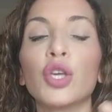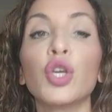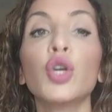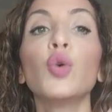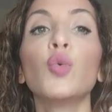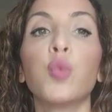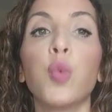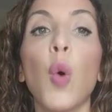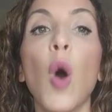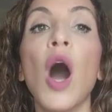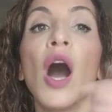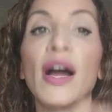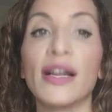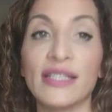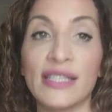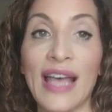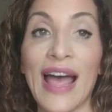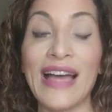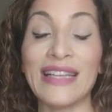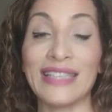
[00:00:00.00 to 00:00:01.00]
you
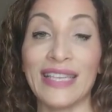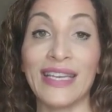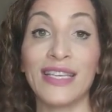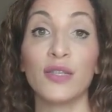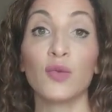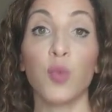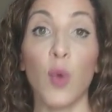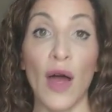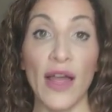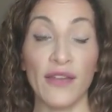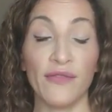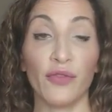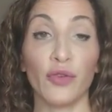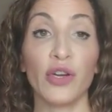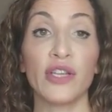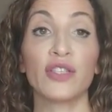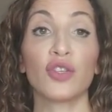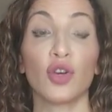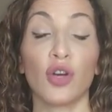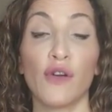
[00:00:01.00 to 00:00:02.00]
want as his wife
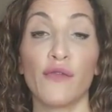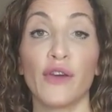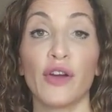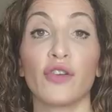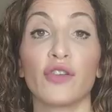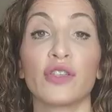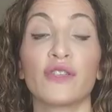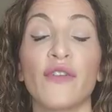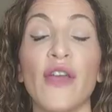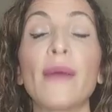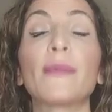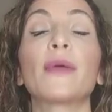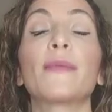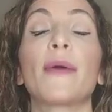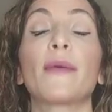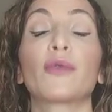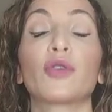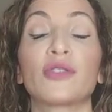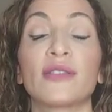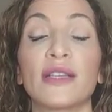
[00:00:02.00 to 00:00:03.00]
or his girlfriend or his family
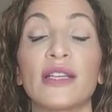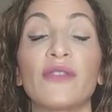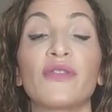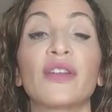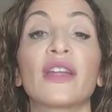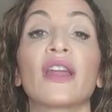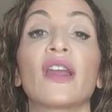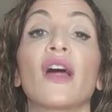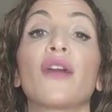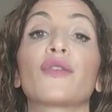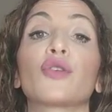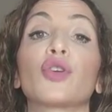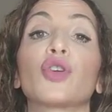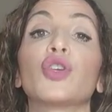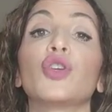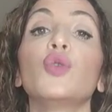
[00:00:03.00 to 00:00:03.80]
member, significant other,